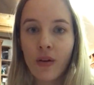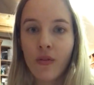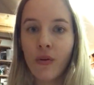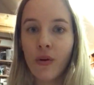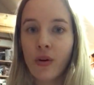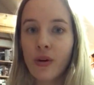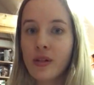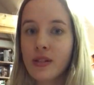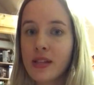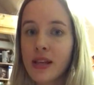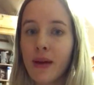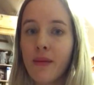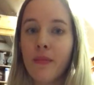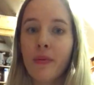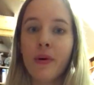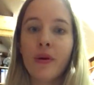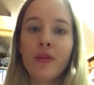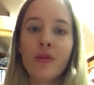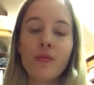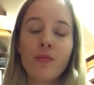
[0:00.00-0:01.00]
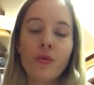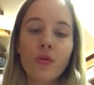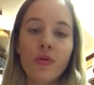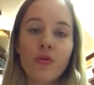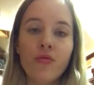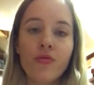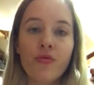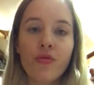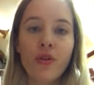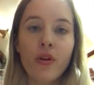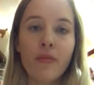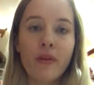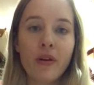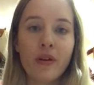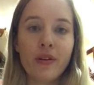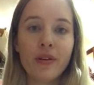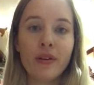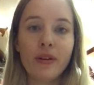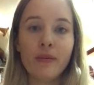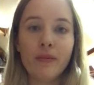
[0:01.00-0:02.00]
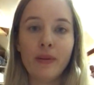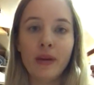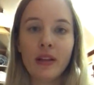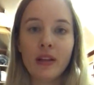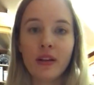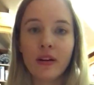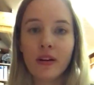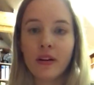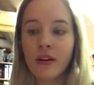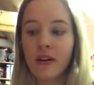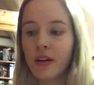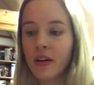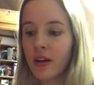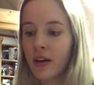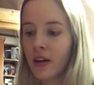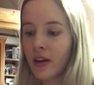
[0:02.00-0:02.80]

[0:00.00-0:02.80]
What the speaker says: For example, the book from Meredith Miller